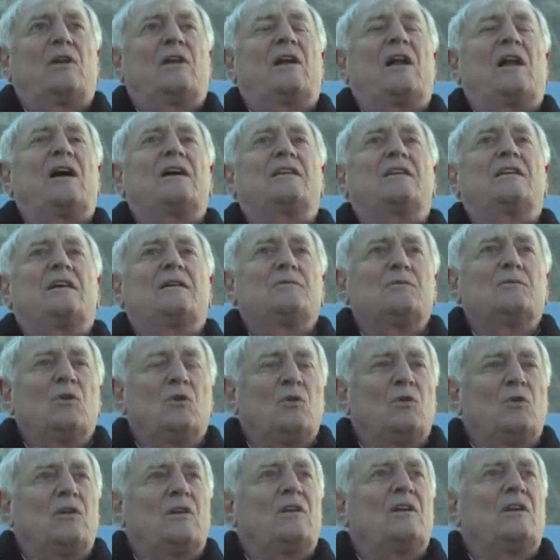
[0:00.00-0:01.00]
And I kept
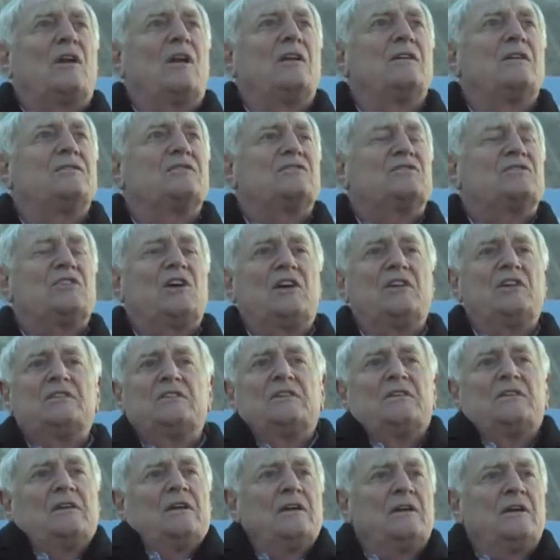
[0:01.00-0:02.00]
going, and all of a
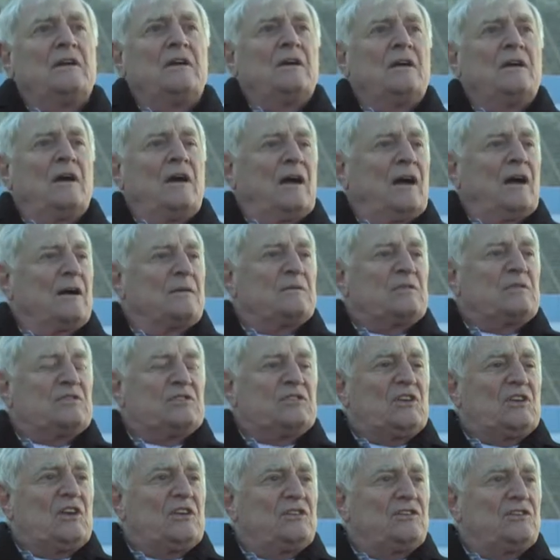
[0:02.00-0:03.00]
sudden, I'm a
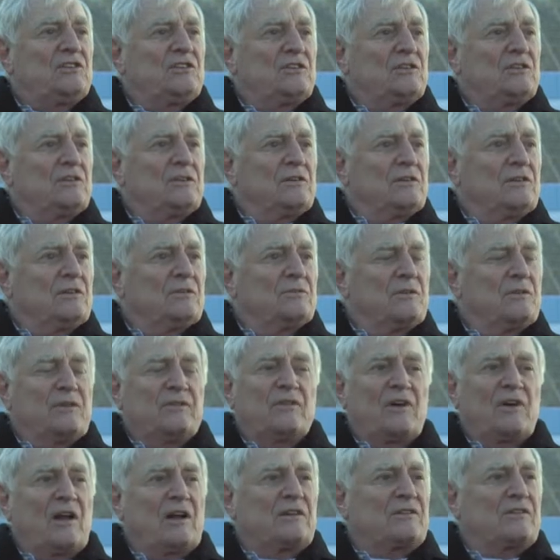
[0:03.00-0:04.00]
senior.
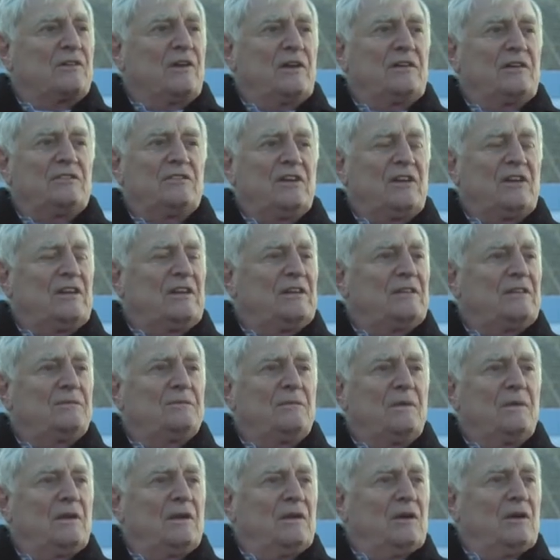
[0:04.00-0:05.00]
We've got a great
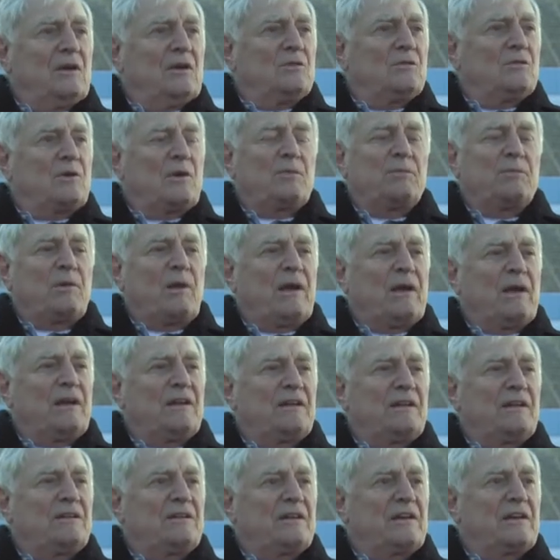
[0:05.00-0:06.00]
team. We're
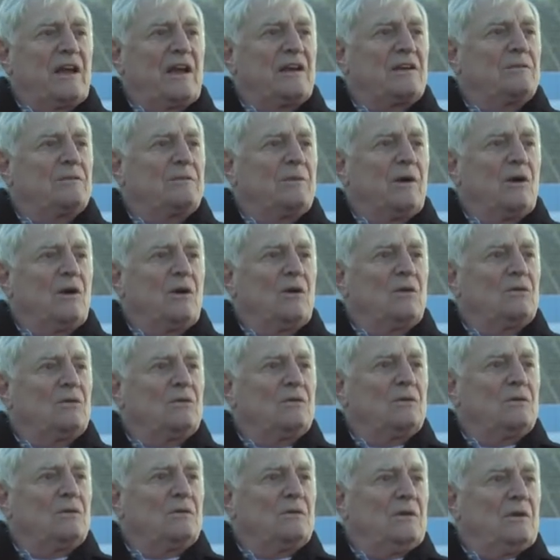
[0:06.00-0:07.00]
playing in the Gator
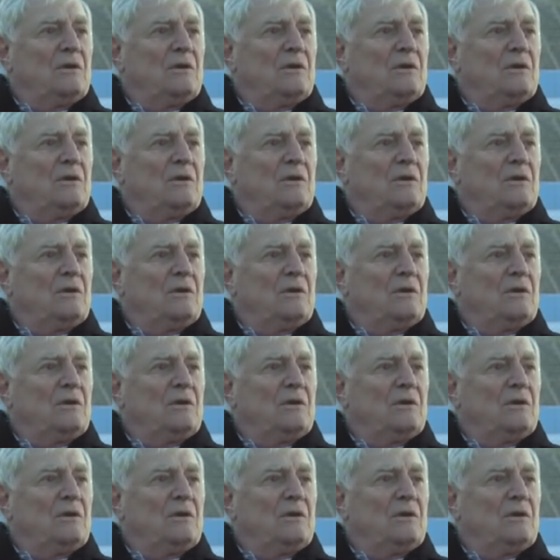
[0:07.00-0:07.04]
Bowl.